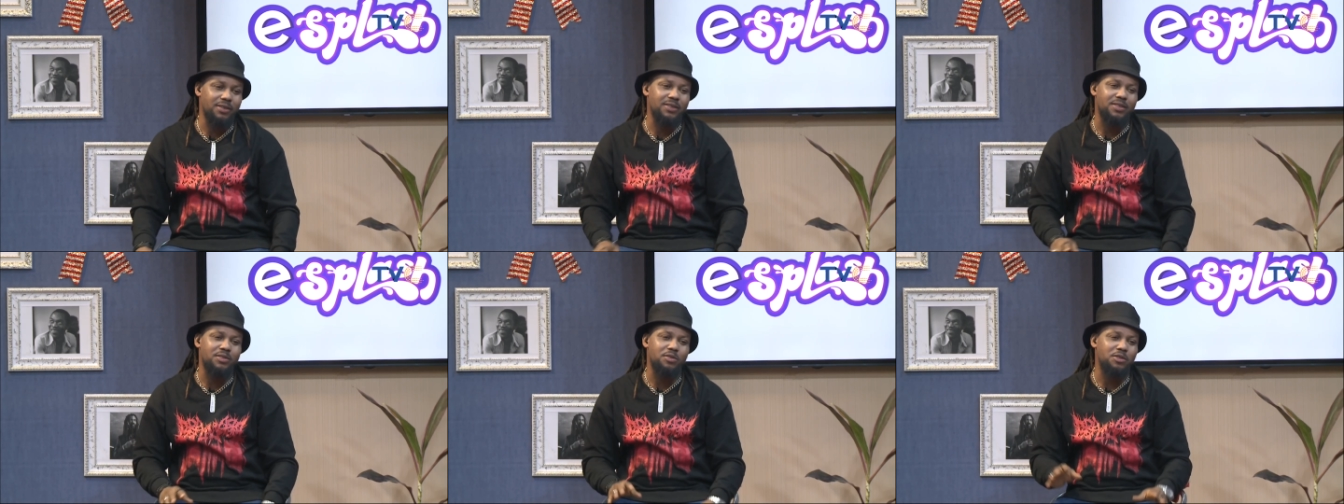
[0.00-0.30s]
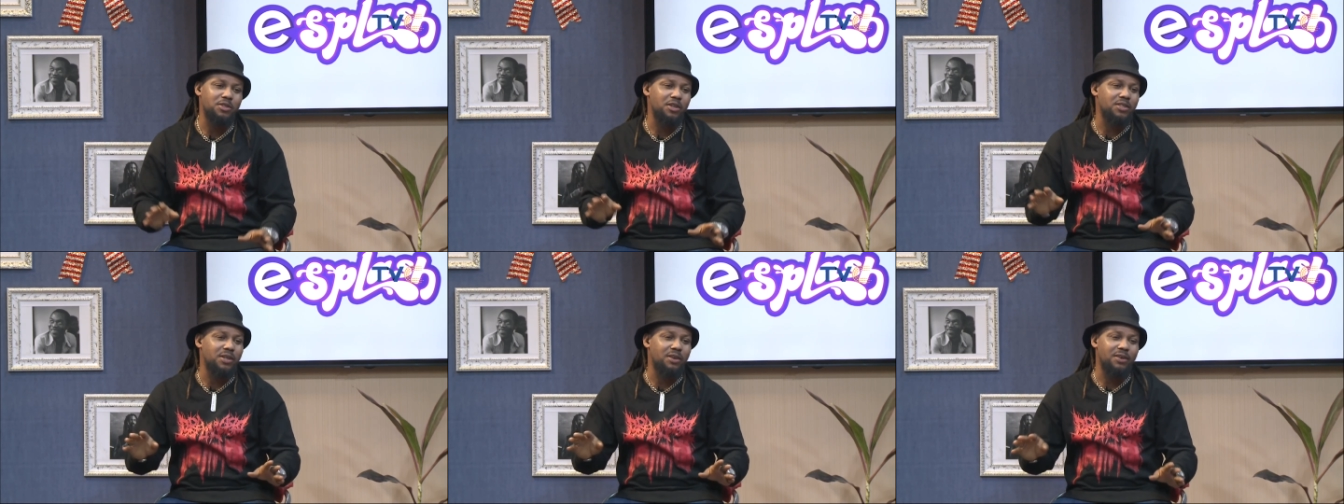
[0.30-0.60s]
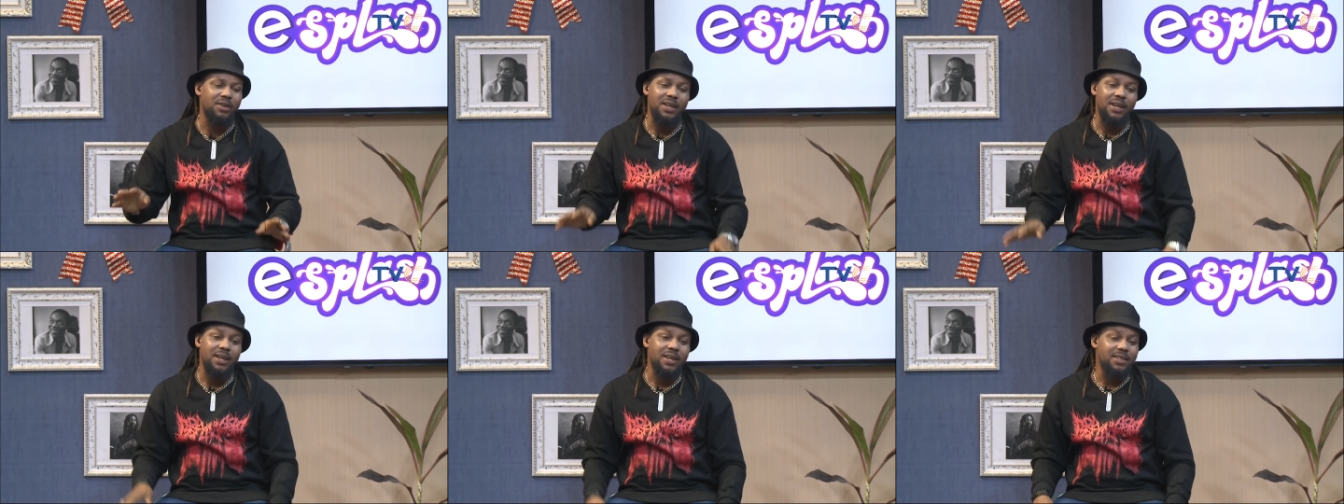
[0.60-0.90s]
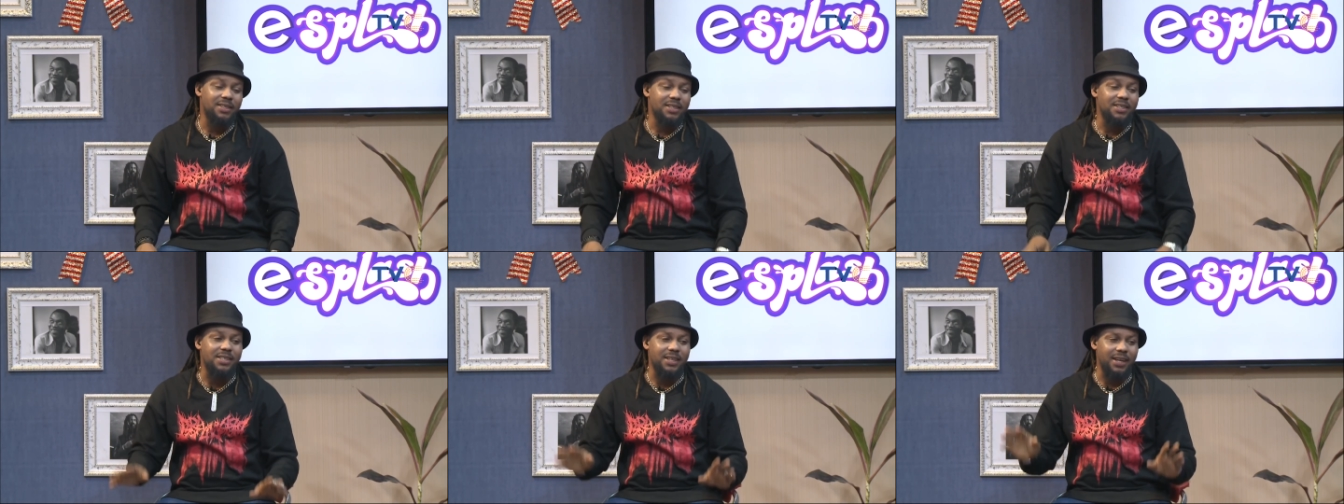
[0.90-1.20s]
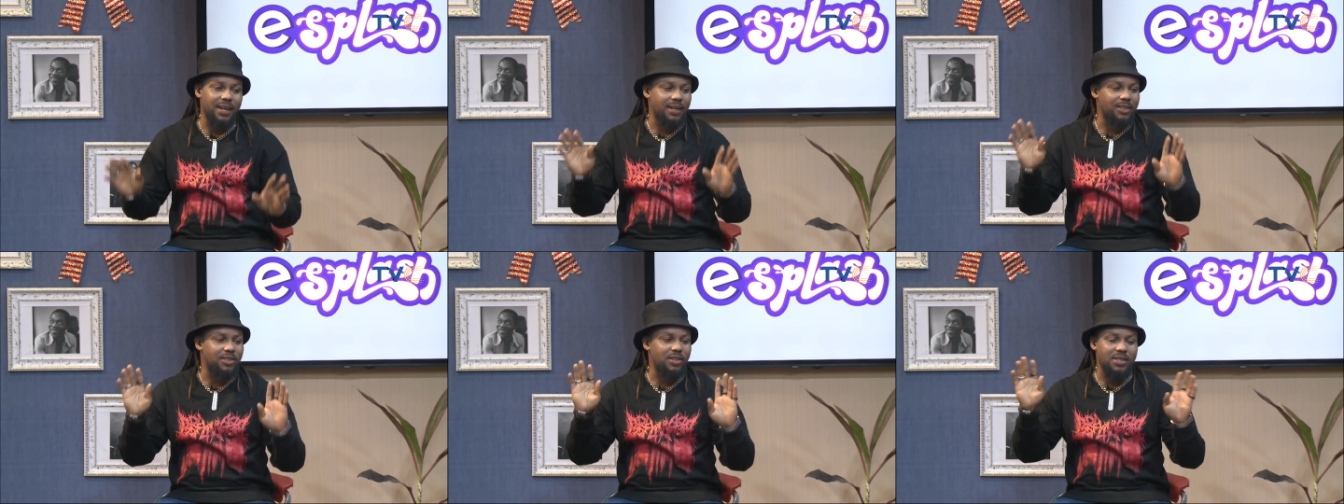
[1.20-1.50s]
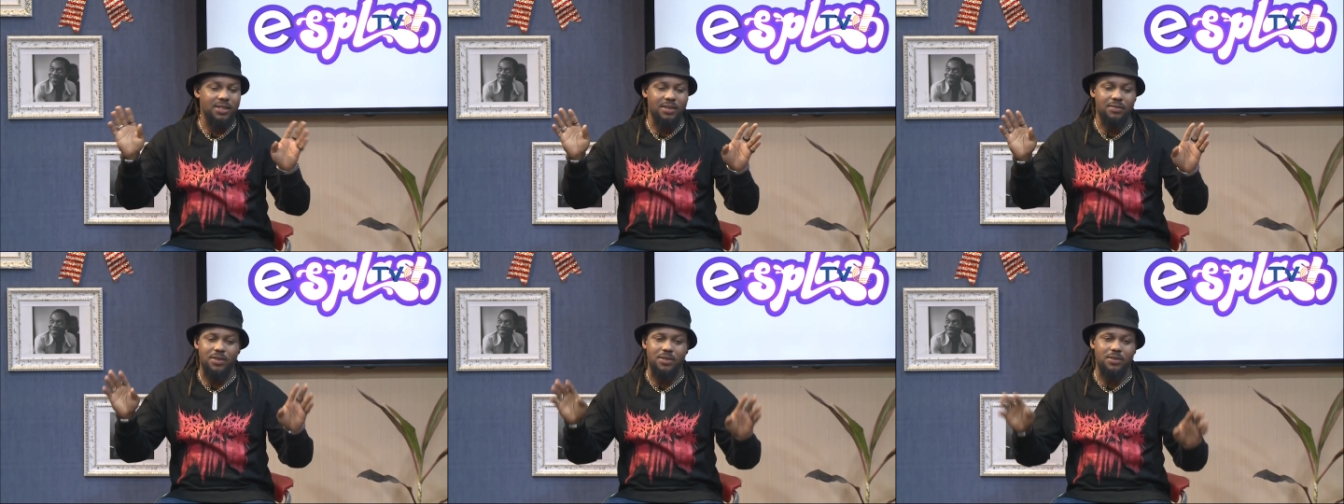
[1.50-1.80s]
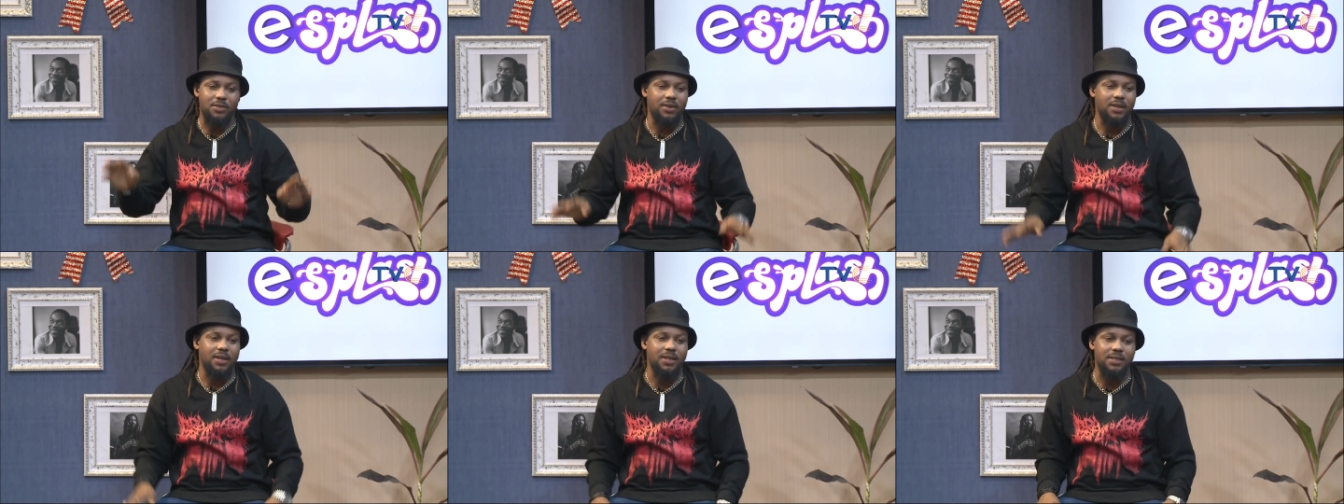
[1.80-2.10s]
Mm -hmm. So mm-hmm. just uh, yeah, a, this year, just give it
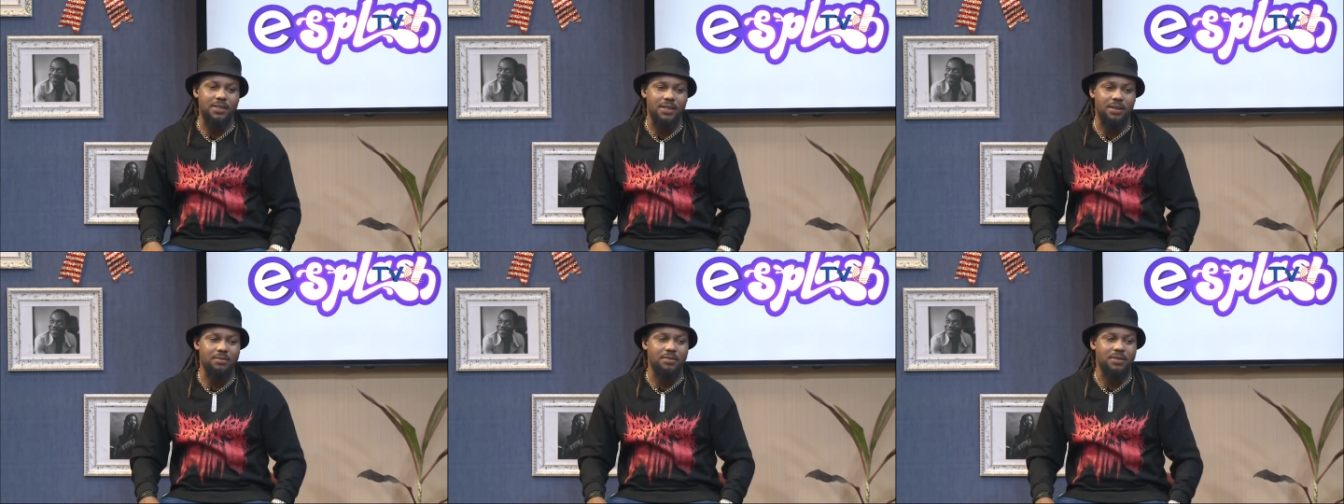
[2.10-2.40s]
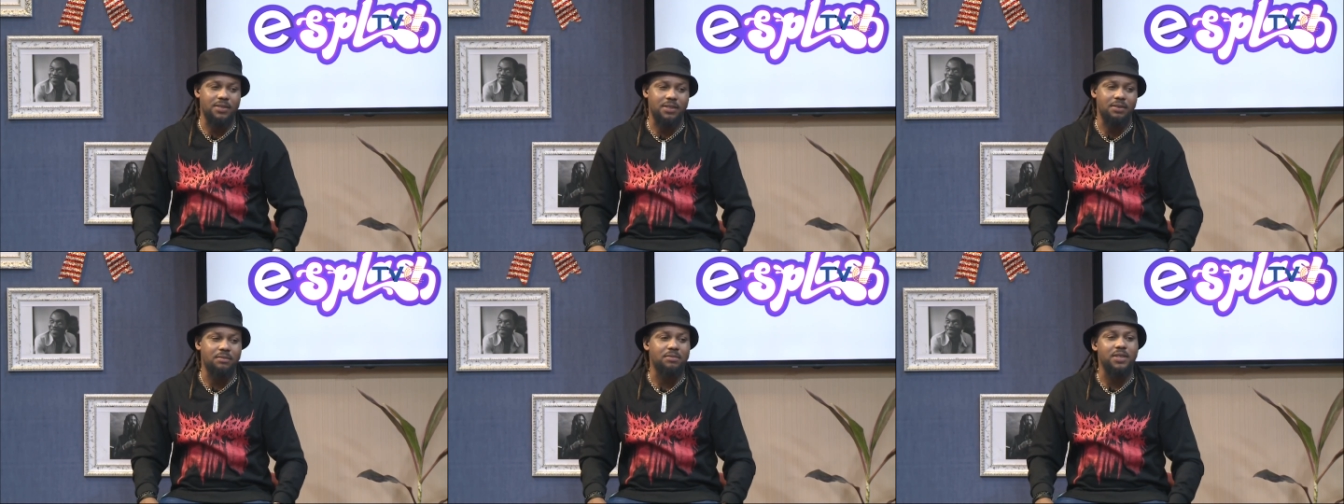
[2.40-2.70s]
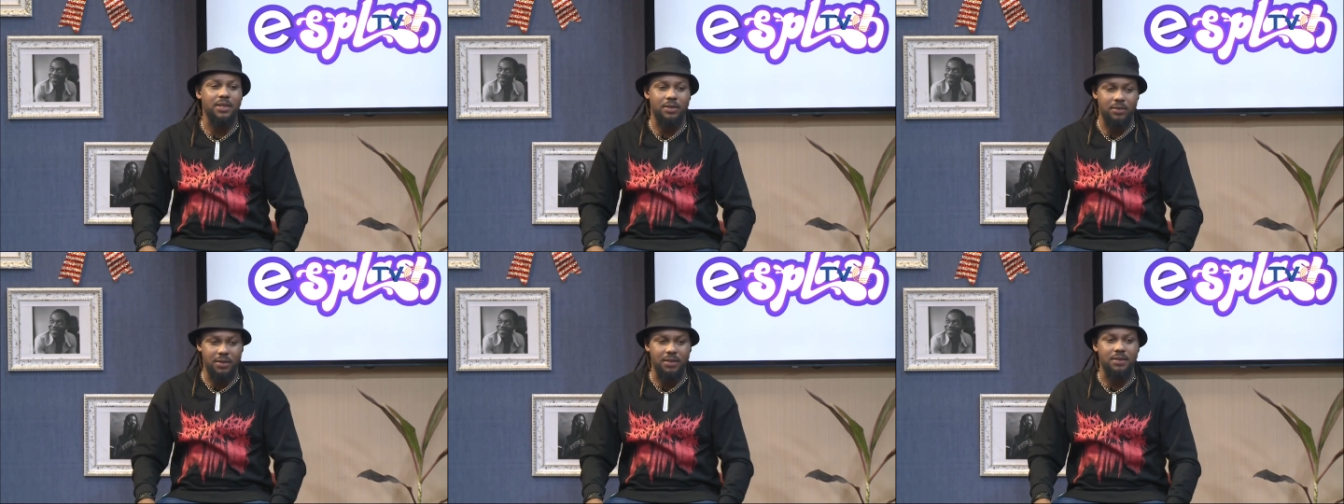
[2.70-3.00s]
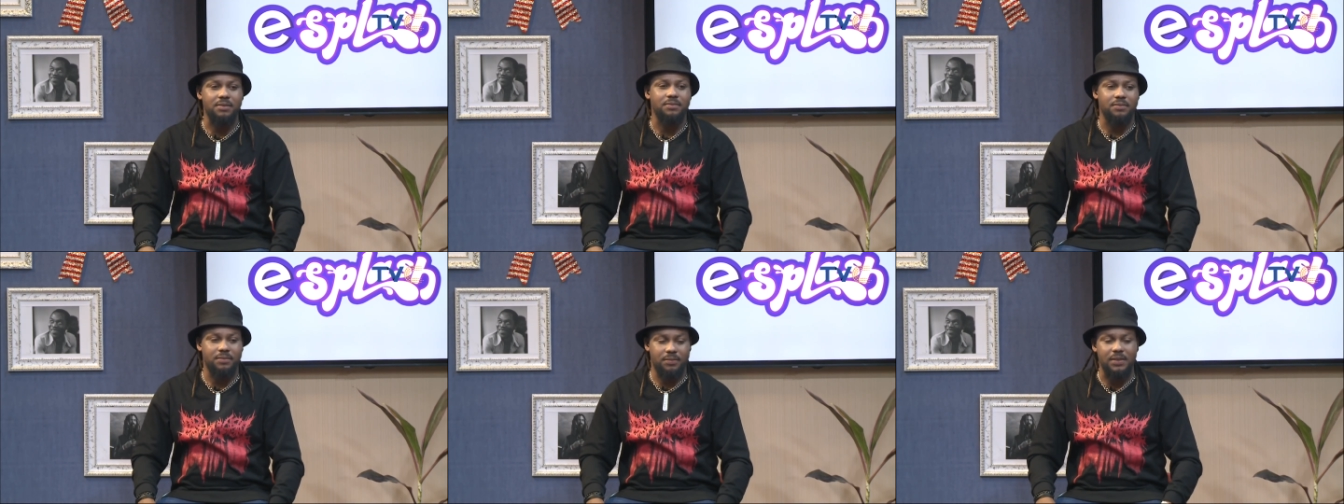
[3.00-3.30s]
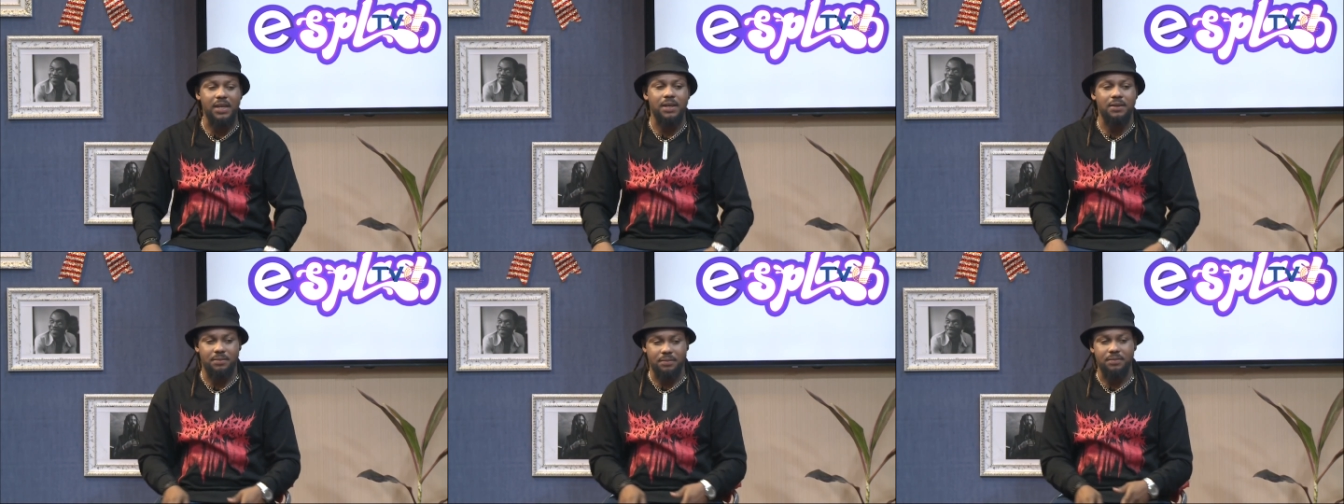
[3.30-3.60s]
to her. That's Sam, right. Sam's Definitely. Uh, yeah.